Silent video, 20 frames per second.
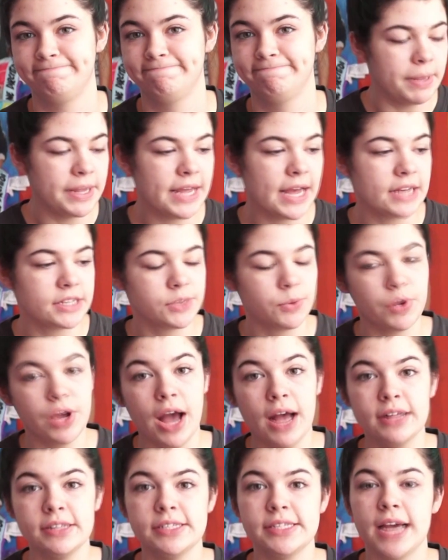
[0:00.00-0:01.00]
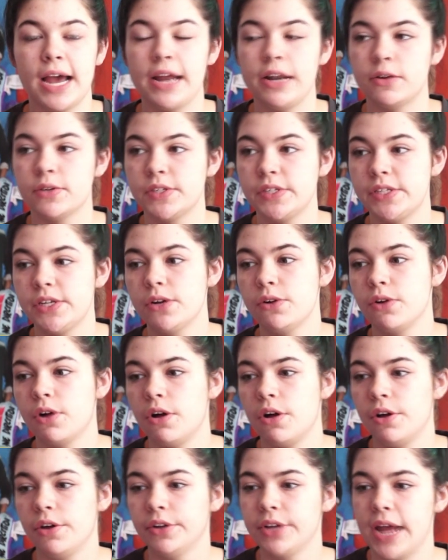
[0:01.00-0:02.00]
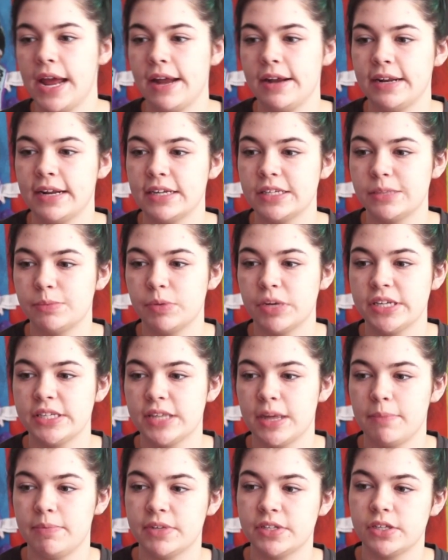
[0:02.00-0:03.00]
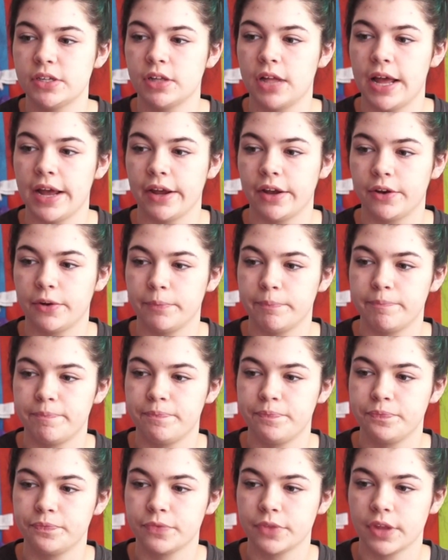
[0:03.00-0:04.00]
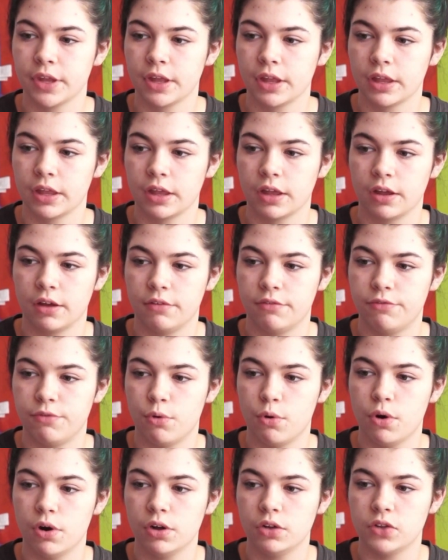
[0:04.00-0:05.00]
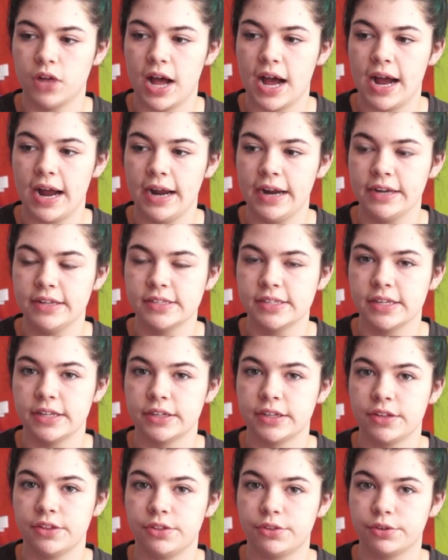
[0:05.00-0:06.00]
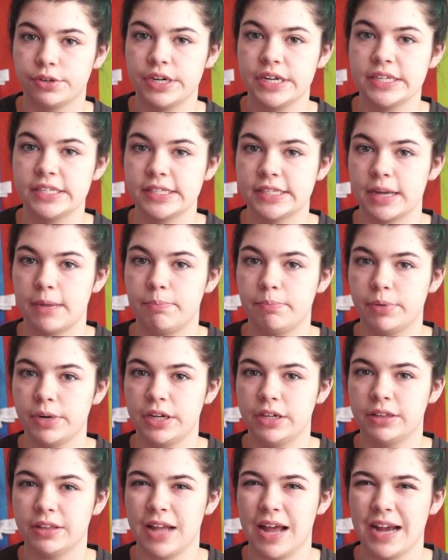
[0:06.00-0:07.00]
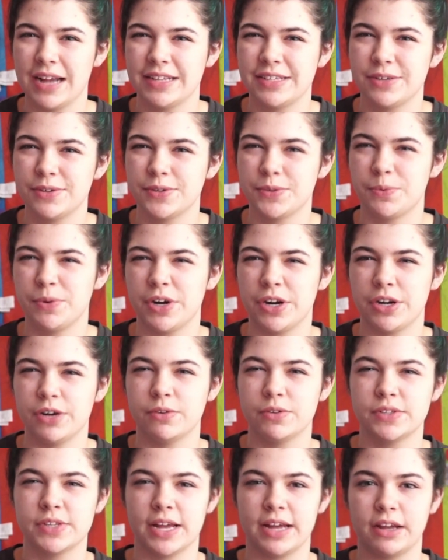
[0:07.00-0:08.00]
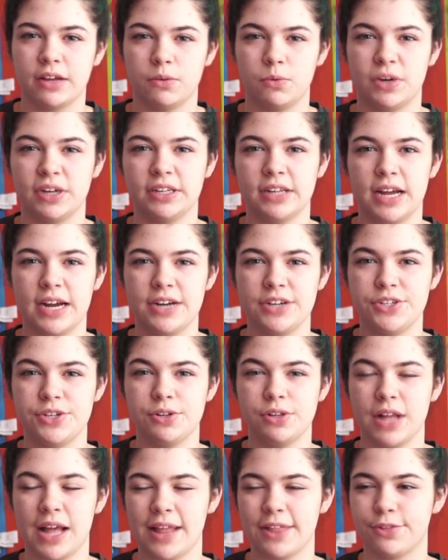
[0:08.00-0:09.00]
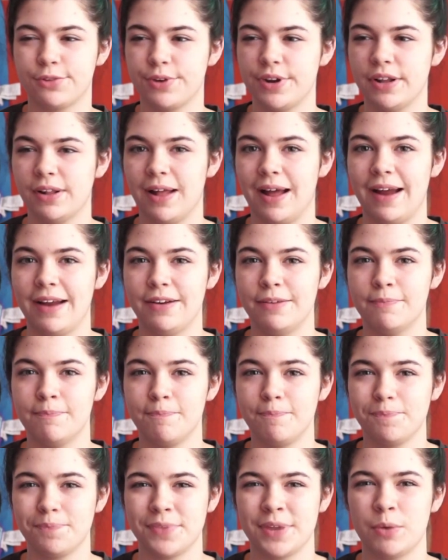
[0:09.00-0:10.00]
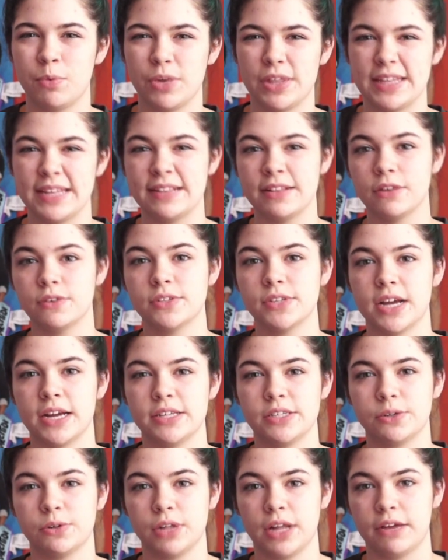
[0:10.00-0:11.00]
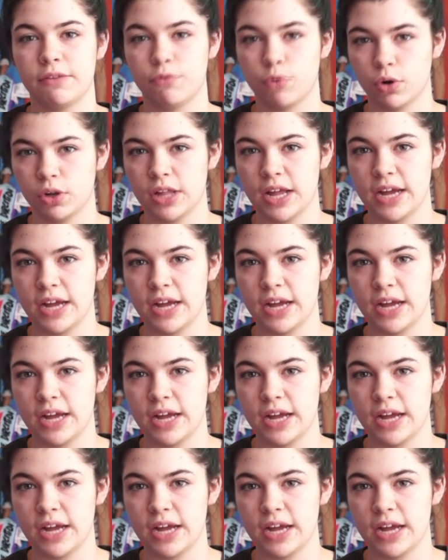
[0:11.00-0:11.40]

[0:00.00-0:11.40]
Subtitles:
But yeah, so we got inside, it was still cold, and they split us up into like 4 lines and then 3 separate lines. It was weird. It was like 1 line, 2 line, 3 line, and then within those lines there were like 4